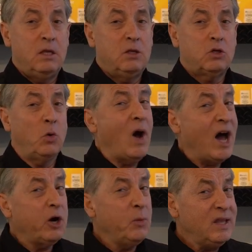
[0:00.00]
So
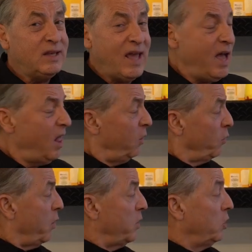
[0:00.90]
how do we tell?
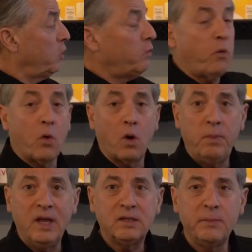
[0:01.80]
Well, we look for
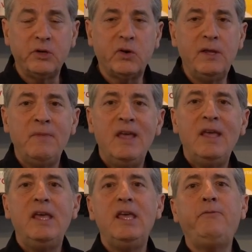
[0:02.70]
peak symmetry.
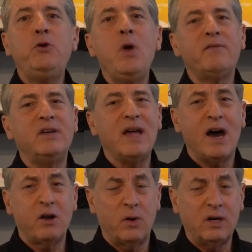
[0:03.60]
If you have a
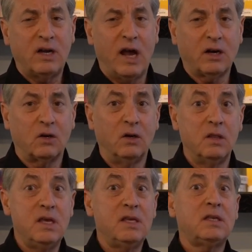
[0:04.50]
diode array detector,
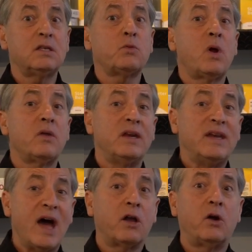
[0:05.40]
this is where the
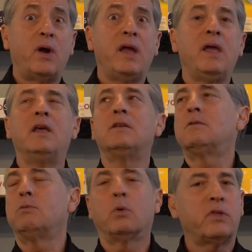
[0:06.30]
diode array
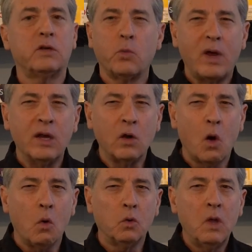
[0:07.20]
is worth its weight in
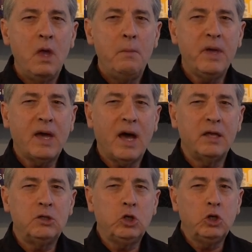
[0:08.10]
gold,
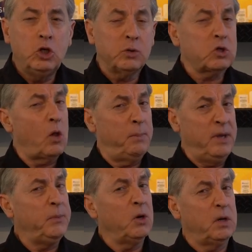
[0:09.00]
because you could do what's called
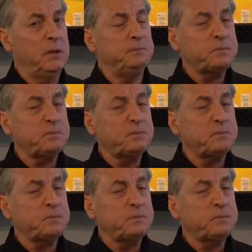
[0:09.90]
peak purity.